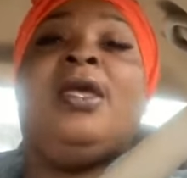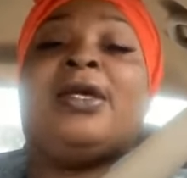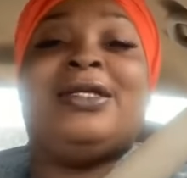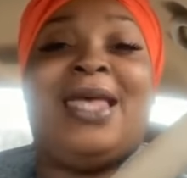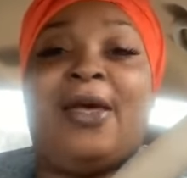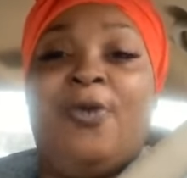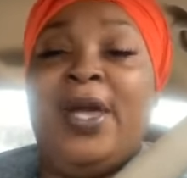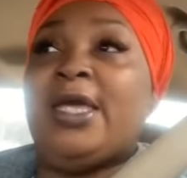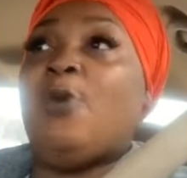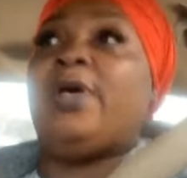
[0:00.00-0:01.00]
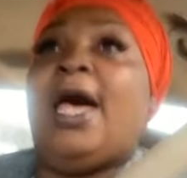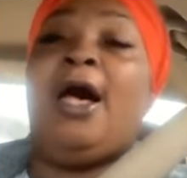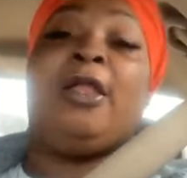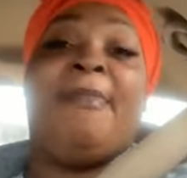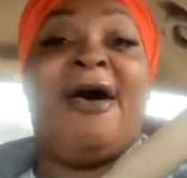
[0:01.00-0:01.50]
Because I can wake up with
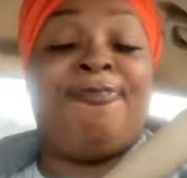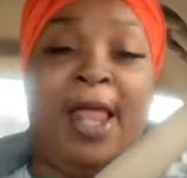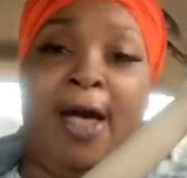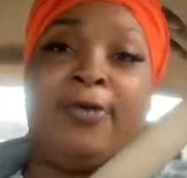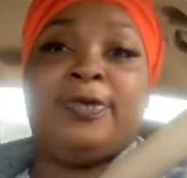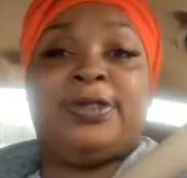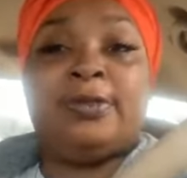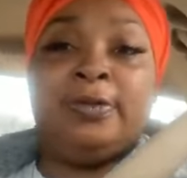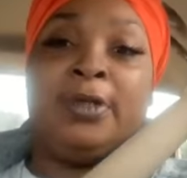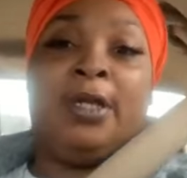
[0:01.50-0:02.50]
all of my flaws.